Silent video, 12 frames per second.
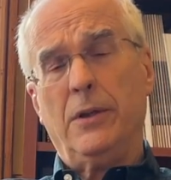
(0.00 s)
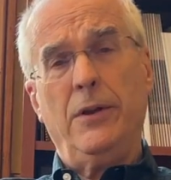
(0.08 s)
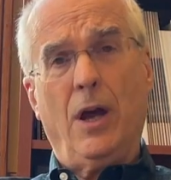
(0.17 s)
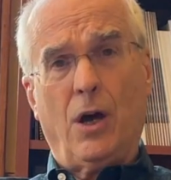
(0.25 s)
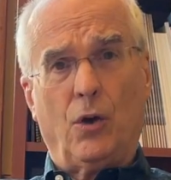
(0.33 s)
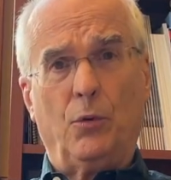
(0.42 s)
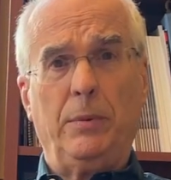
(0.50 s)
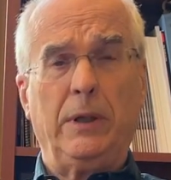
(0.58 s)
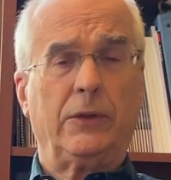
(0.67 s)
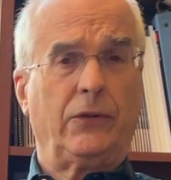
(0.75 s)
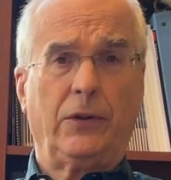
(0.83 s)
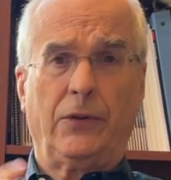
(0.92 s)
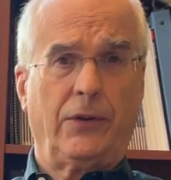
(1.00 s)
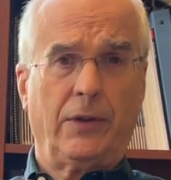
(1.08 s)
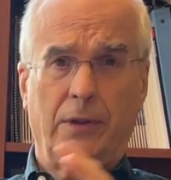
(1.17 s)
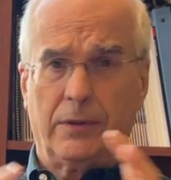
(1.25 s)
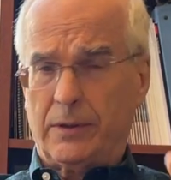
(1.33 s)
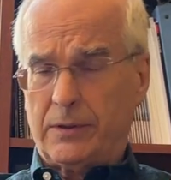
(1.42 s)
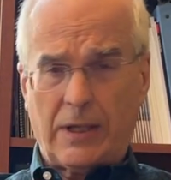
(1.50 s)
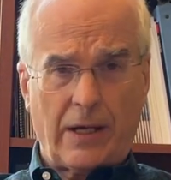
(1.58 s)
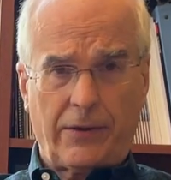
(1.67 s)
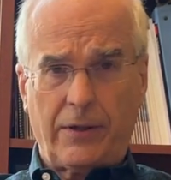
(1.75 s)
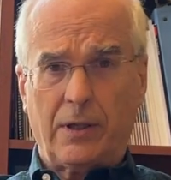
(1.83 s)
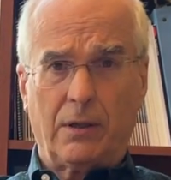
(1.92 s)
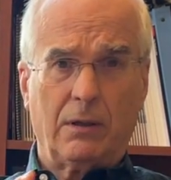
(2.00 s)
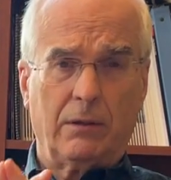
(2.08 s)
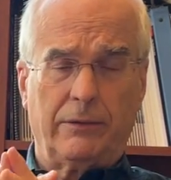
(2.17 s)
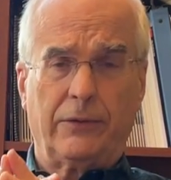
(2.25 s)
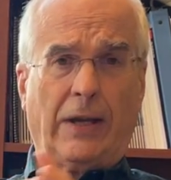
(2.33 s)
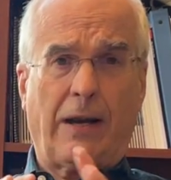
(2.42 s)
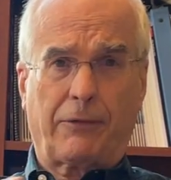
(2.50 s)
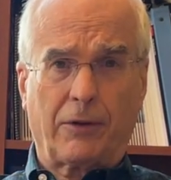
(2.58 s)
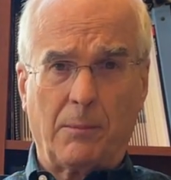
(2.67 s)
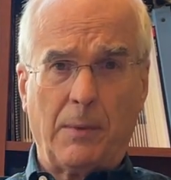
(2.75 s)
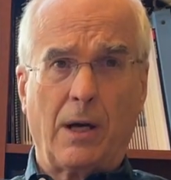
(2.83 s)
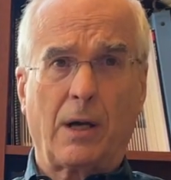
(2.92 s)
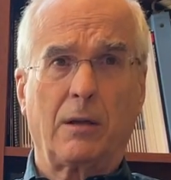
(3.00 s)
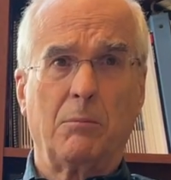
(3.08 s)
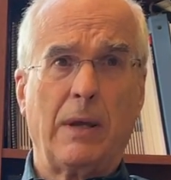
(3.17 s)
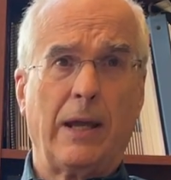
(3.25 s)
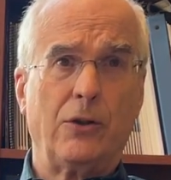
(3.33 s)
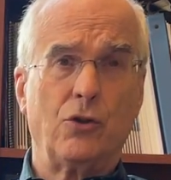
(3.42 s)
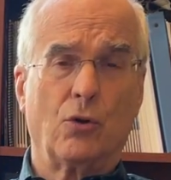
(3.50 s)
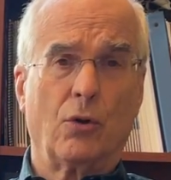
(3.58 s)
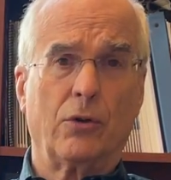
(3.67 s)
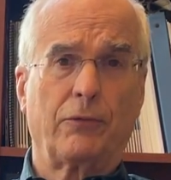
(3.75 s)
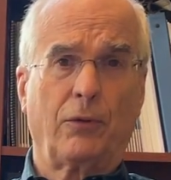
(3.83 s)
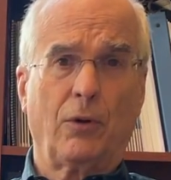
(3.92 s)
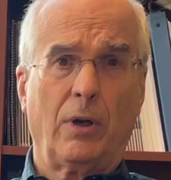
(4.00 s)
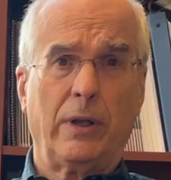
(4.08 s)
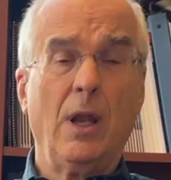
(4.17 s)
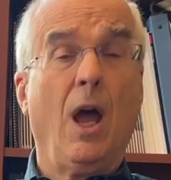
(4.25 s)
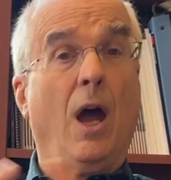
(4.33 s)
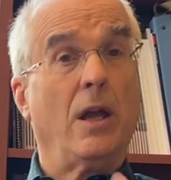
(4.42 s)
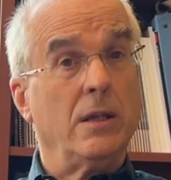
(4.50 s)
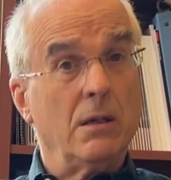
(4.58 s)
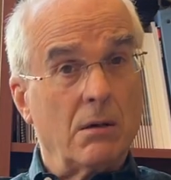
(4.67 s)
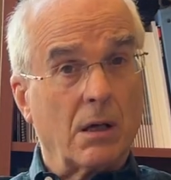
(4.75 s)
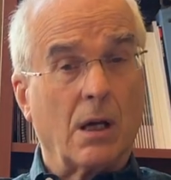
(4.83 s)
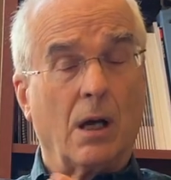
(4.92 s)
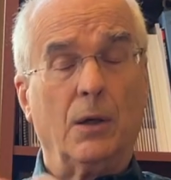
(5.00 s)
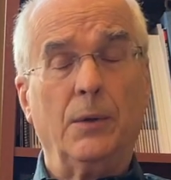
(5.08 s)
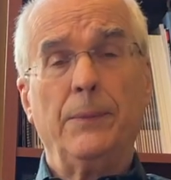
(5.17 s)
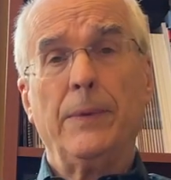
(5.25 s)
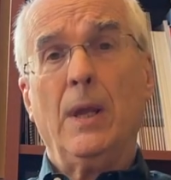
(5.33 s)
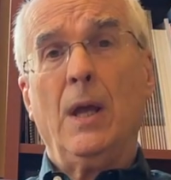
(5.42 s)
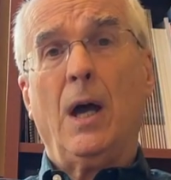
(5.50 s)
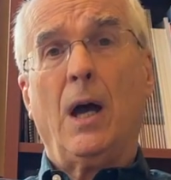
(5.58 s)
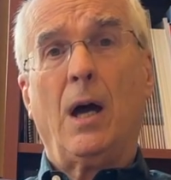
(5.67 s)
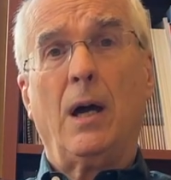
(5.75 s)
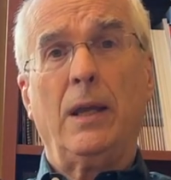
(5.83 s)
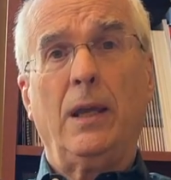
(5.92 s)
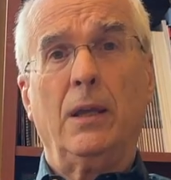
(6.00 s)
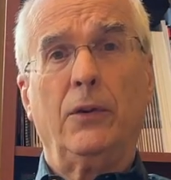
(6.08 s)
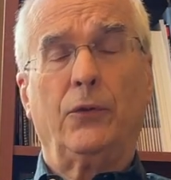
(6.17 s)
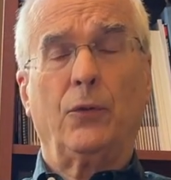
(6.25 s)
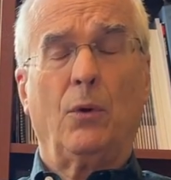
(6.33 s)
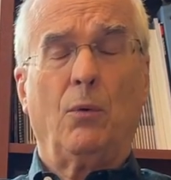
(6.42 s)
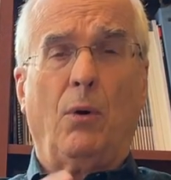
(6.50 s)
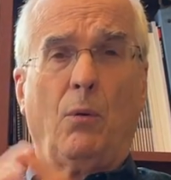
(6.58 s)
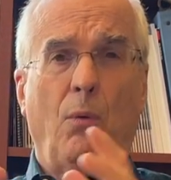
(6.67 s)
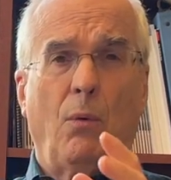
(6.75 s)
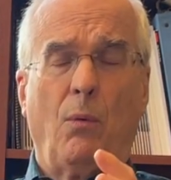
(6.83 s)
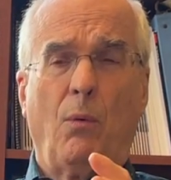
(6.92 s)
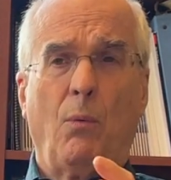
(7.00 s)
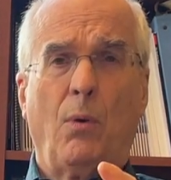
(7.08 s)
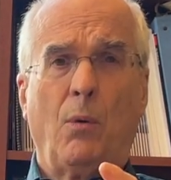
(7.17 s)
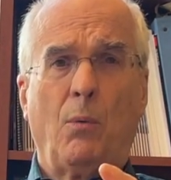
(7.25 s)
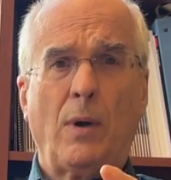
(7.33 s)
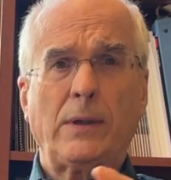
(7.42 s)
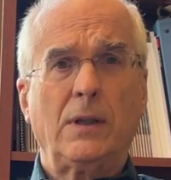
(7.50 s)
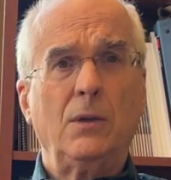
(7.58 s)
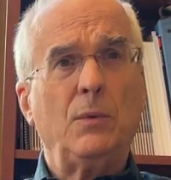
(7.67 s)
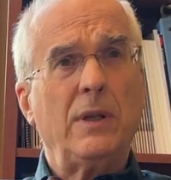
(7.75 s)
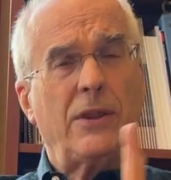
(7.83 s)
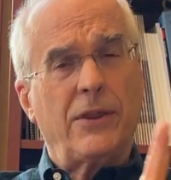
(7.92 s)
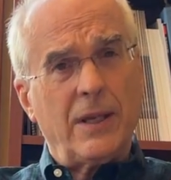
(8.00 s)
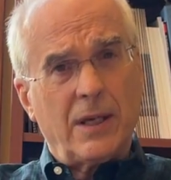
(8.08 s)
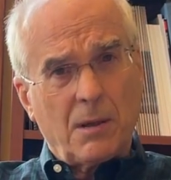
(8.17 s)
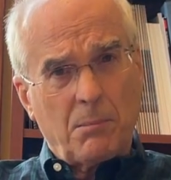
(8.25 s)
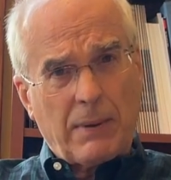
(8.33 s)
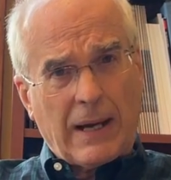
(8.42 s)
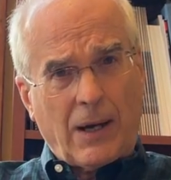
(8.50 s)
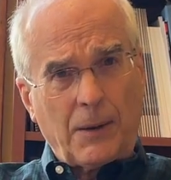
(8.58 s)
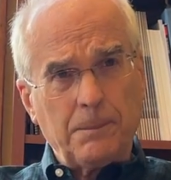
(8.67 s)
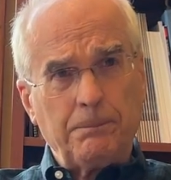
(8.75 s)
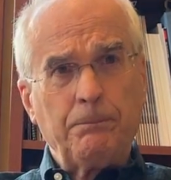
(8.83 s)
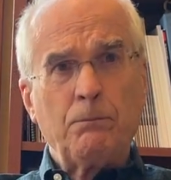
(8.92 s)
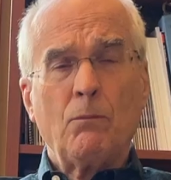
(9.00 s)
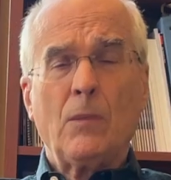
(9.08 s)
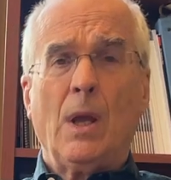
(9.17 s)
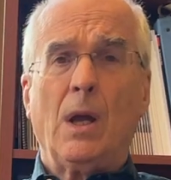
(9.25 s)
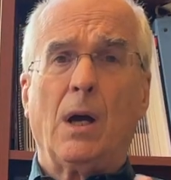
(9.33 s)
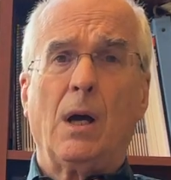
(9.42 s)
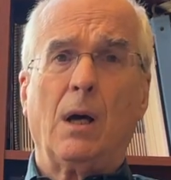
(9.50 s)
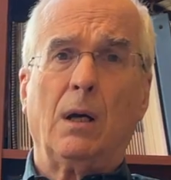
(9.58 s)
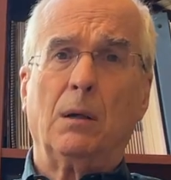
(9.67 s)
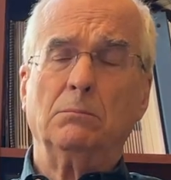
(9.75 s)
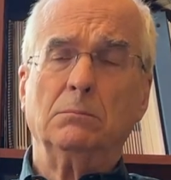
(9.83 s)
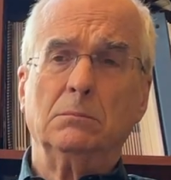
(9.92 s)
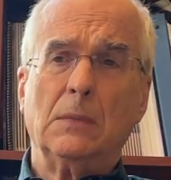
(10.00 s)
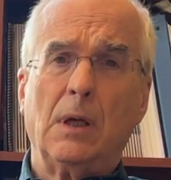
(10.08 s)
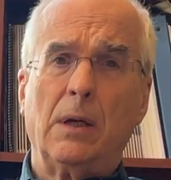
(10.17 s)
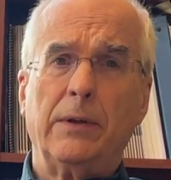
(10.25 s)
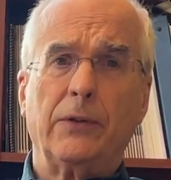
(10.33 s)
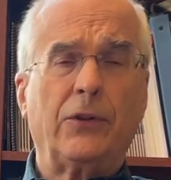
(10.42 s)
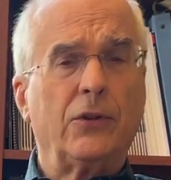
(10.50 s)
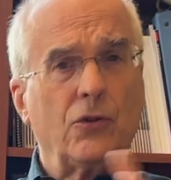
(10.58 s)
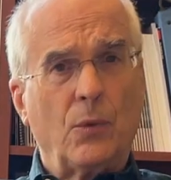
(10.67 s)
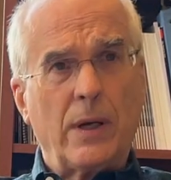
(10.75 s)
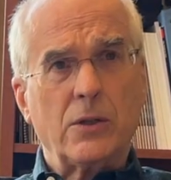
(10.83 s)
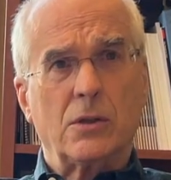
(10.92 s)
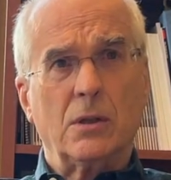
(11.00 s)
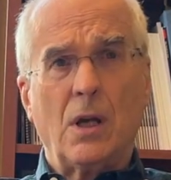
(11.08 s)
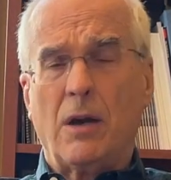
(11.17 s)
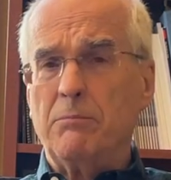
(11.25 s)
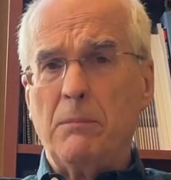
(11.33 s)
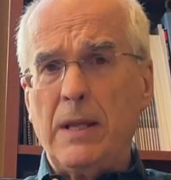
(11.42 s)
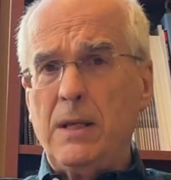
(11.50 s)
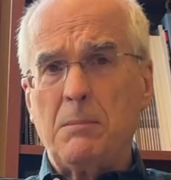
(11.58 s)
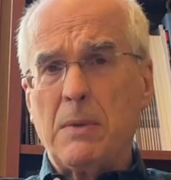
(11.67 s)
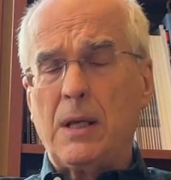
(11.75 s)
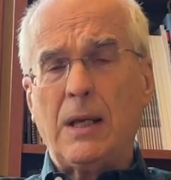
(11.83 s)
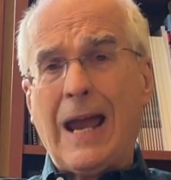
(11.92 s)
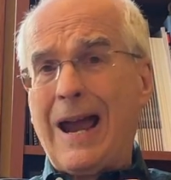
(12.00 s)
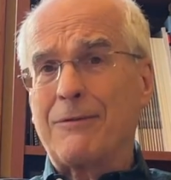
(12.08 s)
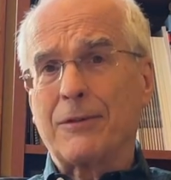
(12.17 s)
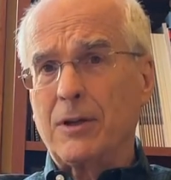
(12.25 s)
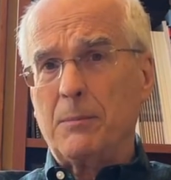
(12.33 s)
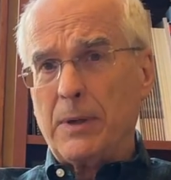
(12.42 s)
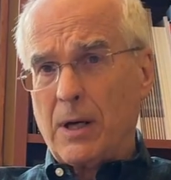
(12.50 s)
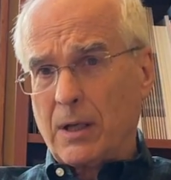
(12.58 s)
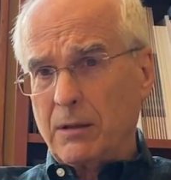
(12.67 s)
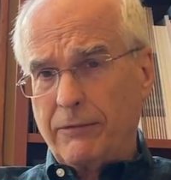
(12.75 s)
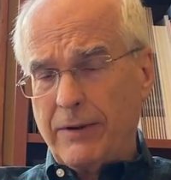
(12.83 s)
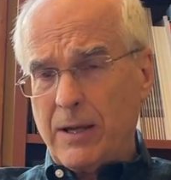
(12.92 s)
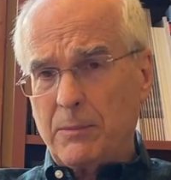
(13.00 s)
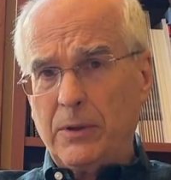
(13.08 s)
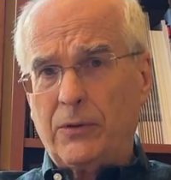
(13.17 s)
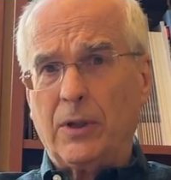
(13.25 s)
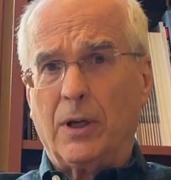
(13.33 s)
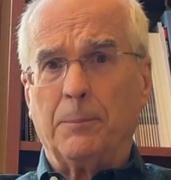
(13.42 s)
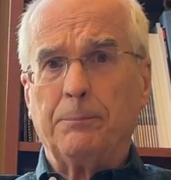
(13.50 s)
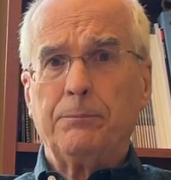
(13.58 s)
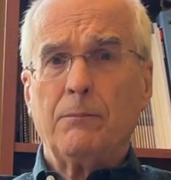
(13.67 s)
know, because since the death here of this African American man, George Floyd, a year ago, is what can we think about the situation of many African American families here?